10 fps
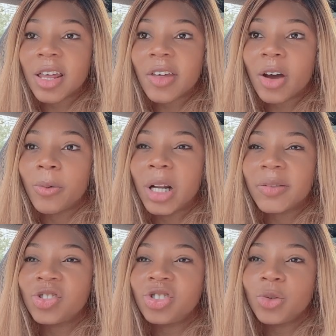that
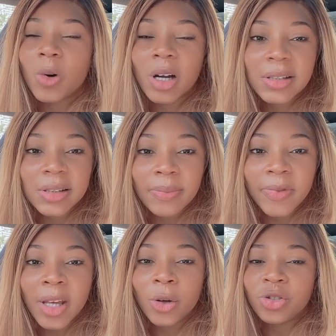whenever she wants
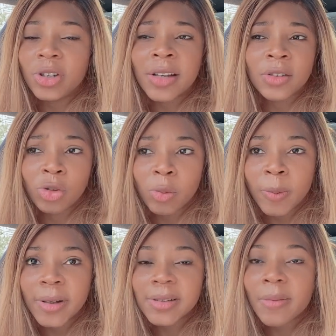something or she has a dream
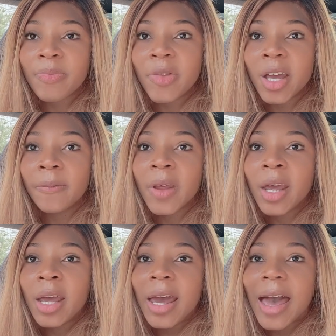about something
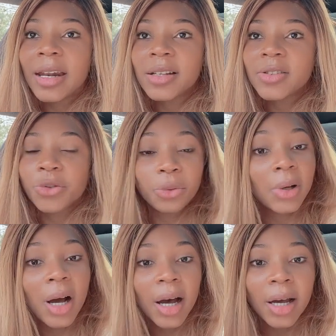and it's through
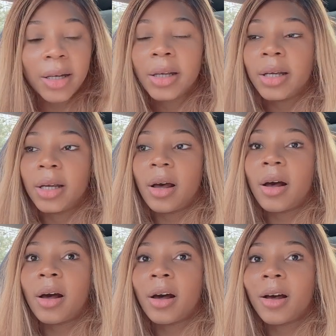God,
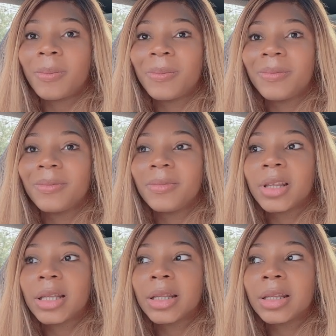
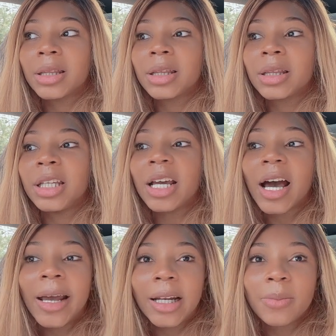the
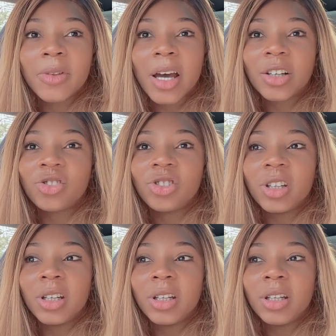item that
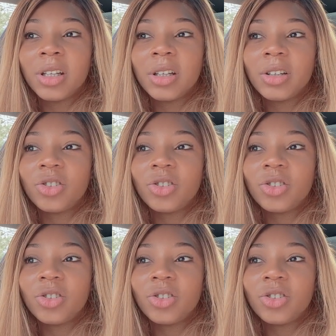she's